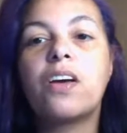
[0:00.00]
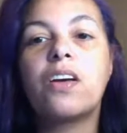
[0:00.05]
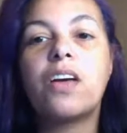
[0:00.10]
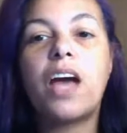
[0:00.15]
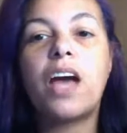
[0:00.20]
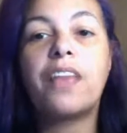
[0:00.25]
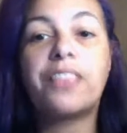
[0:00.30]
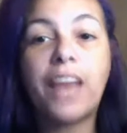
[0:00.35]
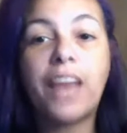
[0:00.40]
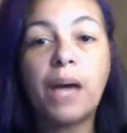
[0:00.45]

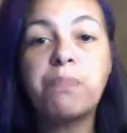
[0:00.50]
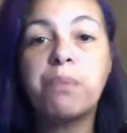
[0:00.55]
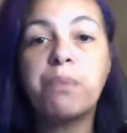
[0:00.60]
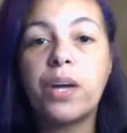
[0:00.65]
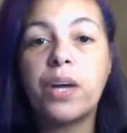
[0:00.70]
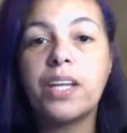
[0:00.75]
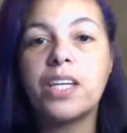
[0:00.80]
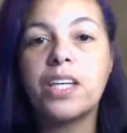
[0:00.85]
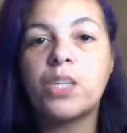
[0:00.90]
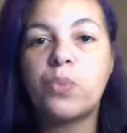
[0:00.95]
at that
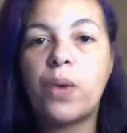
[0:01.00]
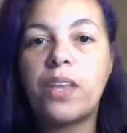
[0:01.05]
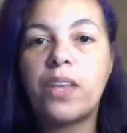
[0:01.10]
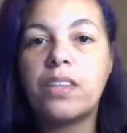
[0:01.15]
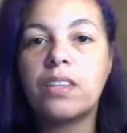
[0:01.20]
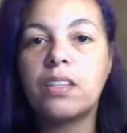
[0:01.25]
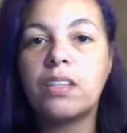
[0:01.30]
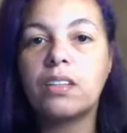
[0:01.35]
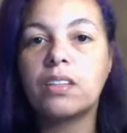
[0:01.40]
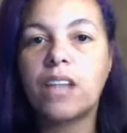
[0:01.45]
point is
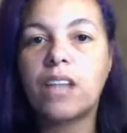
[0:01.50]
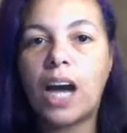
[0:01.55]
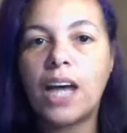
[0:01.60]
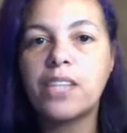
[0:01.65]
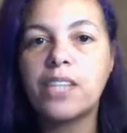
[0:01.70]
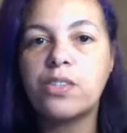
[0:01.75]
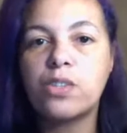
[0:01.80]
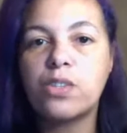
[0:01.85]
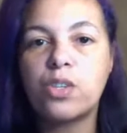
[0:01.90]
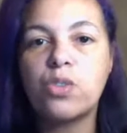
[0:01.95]
when
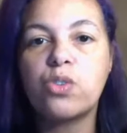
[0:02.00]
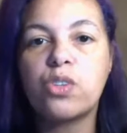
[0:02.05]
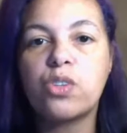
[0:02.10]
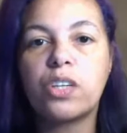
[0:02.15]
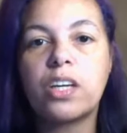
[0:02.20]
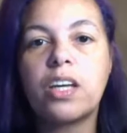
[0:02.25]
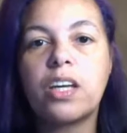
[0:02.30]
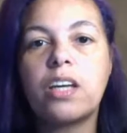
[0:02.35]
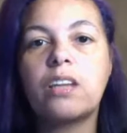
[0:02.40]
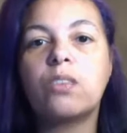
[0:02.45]
guys are
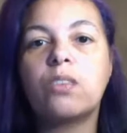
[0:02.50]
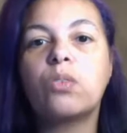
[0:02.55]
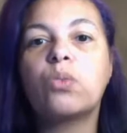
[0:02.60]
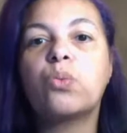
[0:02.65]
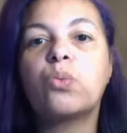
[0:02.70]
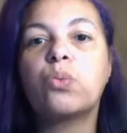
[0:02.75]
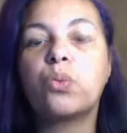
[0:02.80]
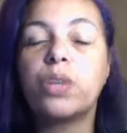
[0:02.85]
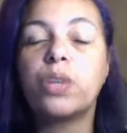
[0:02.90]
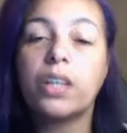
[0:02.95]
usually
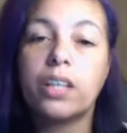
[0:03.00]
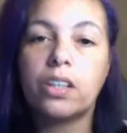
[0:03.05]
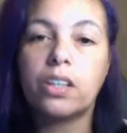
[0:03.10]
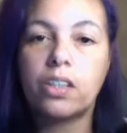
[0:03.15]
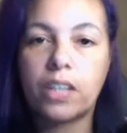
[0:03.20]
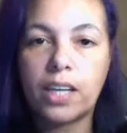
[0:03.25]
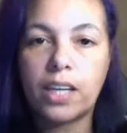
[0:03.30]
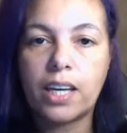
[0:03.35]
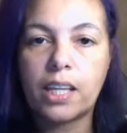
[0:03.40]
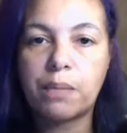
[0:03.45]
really
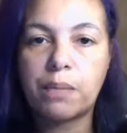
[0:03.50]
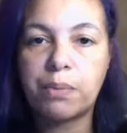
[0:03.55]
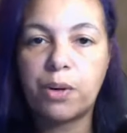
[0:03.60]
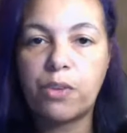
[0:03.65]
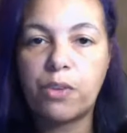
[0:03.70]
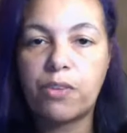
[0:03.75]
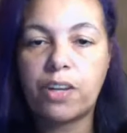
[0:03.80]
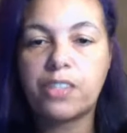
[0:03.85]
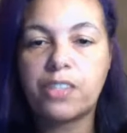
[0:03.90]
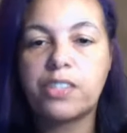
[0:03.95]
looking at the
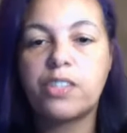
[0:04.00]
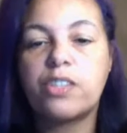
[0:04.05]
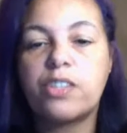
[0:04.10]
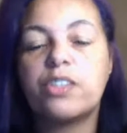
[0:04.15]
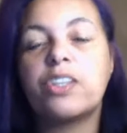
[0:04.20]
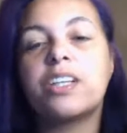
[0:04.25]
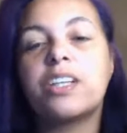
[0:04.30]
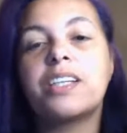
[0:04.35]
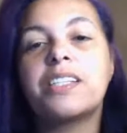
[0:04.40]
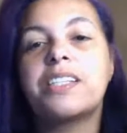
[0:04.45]
profile. So
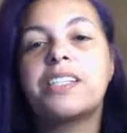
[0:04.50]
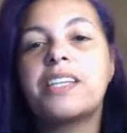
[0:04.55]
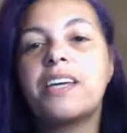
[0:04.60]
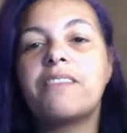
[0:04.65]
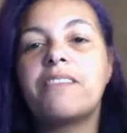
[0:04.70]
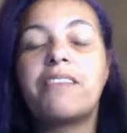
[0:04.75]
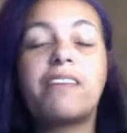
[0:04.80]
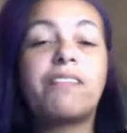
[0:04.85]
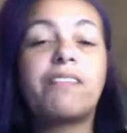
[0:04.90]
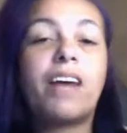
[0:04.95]
they'll look and see
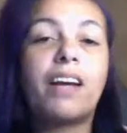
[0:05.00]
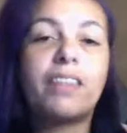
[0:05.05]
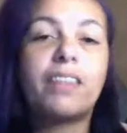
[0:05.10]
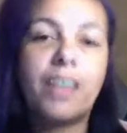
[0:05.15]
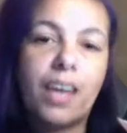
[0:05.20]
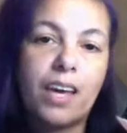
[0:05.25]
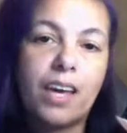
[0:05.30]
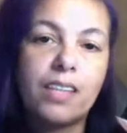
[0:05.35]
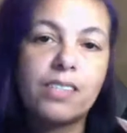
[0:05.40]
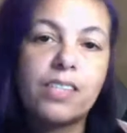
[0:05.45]
if they've got
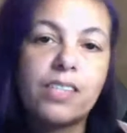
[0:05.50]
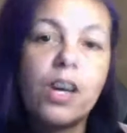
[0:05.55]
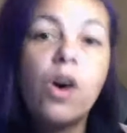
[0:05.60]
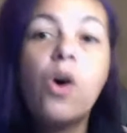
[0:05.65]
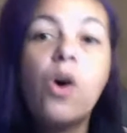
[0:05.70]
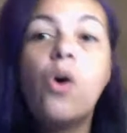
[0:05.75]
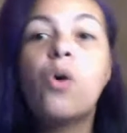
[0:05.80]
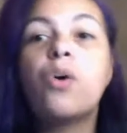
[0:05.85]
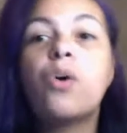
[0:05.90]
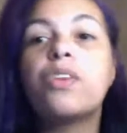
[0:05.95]
kids,
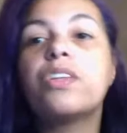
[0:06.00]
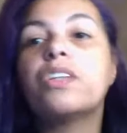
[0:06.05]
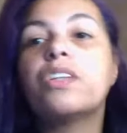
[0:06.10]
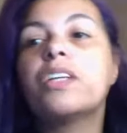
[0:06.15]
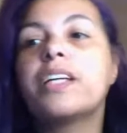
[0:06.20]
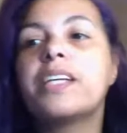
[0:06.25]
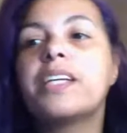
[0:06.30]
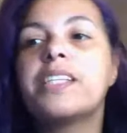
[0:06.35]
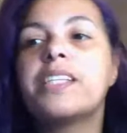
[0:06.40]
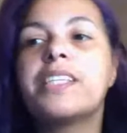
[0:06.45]
or they'll
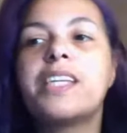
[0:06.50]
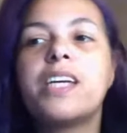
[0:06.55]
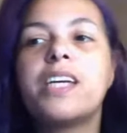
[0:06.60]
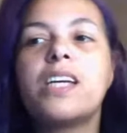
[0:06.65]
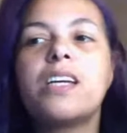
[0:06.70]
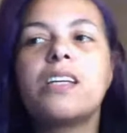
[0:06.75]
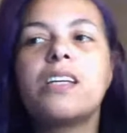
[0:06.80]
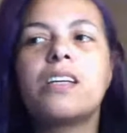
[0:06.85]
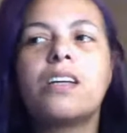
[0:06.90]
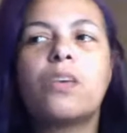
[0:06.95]
look and
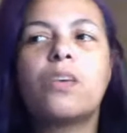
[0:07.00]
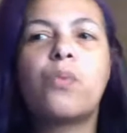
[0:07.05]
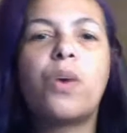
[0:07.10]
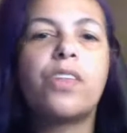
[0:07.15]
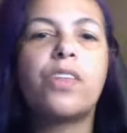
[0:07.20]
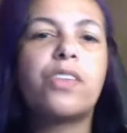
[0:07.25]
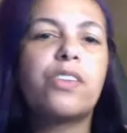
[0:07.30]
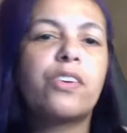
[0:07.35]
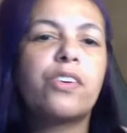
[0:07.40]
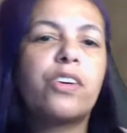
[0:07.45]
see
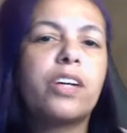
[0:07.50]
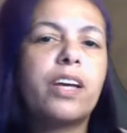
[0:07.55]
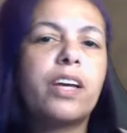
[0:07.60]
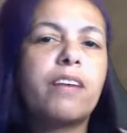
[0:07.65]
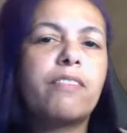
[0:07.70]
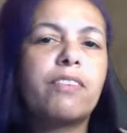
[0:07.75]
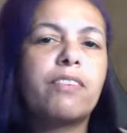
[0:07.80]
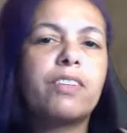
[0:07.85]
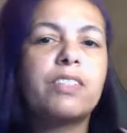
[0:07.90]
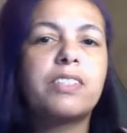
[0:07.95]
whether they're
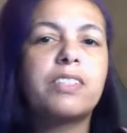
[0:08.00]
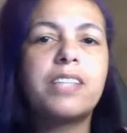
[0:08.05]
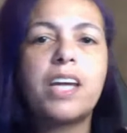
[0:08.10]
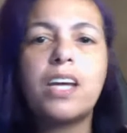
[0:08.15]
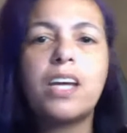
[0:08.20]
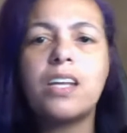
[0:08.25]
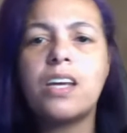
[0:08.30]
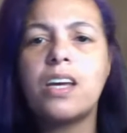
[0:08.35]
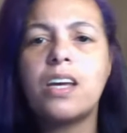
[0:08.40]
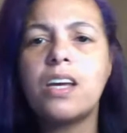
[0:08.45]
looking for
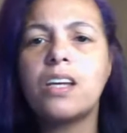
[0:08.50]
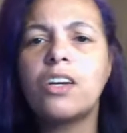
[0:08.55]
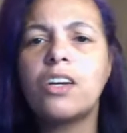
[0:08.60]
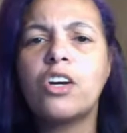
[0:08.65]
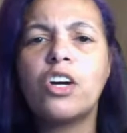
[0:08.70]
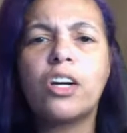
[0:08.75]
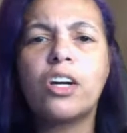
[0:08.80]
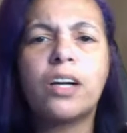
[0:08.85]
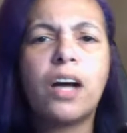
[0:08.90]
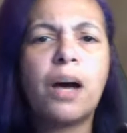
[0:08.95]
dating,
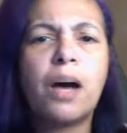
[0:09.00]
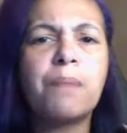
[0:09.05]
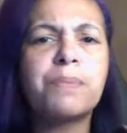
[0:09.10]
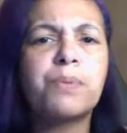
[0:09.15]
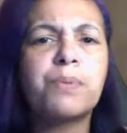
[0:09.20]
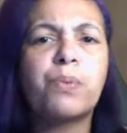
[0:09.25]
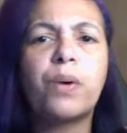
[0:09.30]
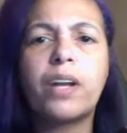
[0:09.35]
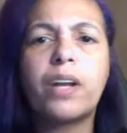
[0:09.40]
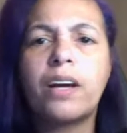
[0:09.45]

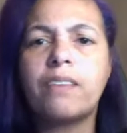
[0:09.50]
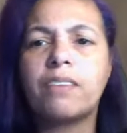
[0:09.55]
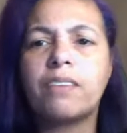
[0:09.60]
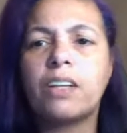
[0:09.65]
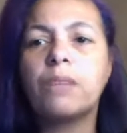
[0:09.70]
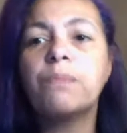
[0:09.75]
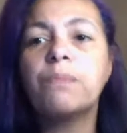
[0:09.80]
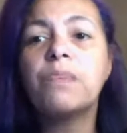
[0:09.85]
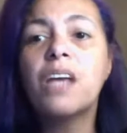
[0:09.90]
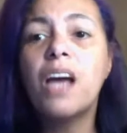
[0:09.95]
hookups,
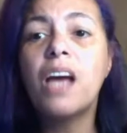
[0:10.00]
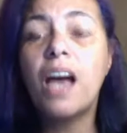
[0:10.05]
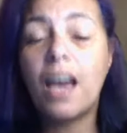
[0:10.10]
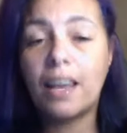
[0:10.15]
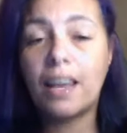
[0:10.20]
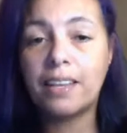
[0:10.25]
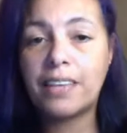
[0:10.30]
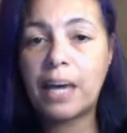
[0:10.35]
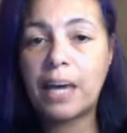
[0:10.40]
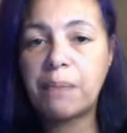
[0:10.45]
whatever.
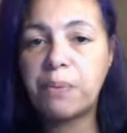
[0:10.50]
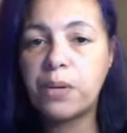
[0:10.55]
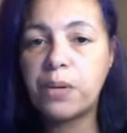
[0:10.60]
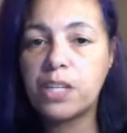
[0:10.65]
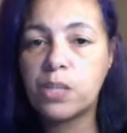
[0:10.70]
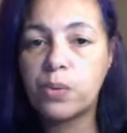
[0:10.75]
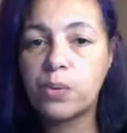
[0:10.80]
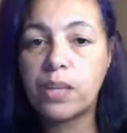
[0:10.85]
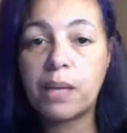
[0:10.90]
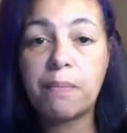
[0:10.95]
And at that
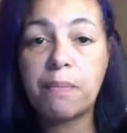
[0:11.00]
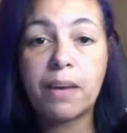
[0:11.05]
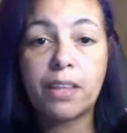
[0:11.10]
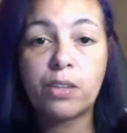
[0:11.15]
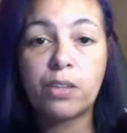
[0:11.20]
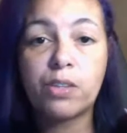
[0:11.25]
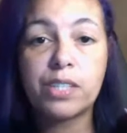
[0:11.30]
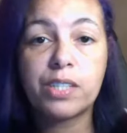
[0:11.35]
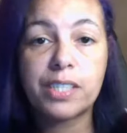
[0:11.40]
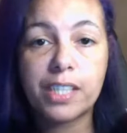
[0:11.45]
point is when they make
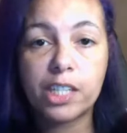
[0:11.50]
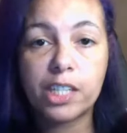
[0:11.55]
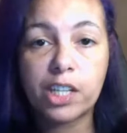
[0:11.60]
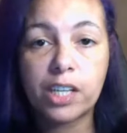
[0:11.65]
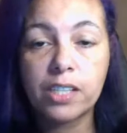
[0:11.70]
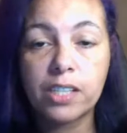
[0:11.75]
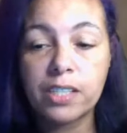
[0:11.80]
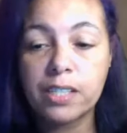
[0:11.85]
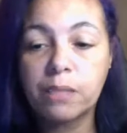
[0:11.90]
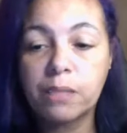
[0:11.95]
their
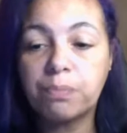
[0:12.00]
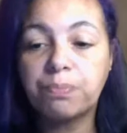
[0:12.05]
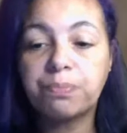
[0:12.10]
decisions.